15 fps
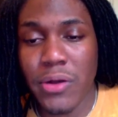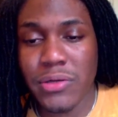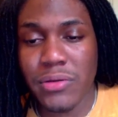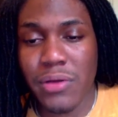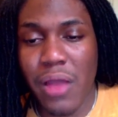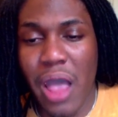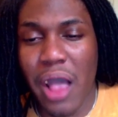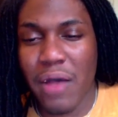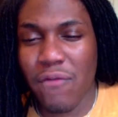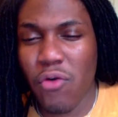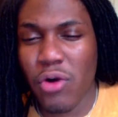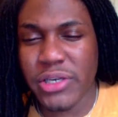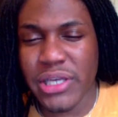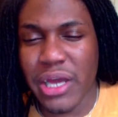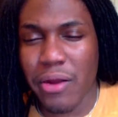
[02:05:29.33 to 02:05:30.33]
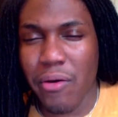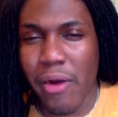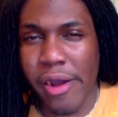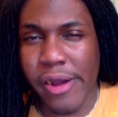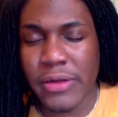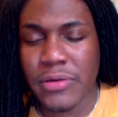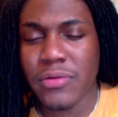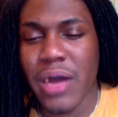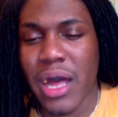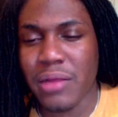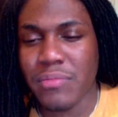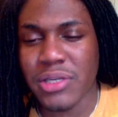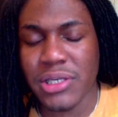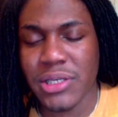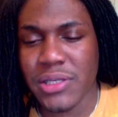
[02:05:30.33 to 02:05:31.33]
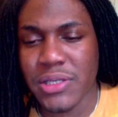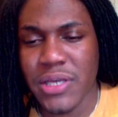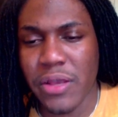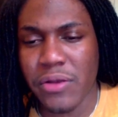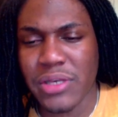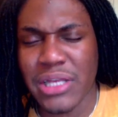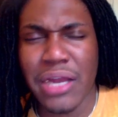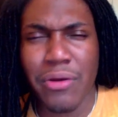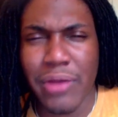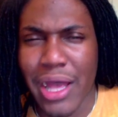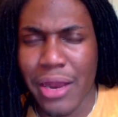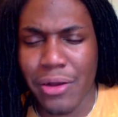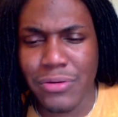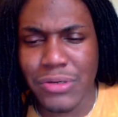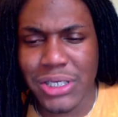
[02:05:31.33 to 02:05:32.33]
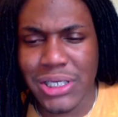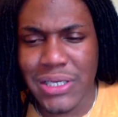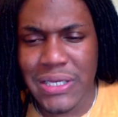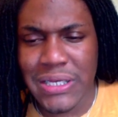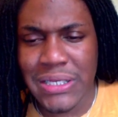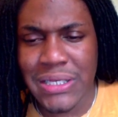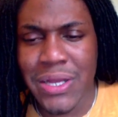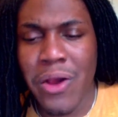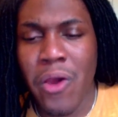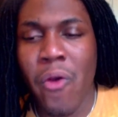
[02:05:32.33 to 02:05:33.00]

Yeah, of course y'all know her. Okay, let me just continue because I know y'all know who she is.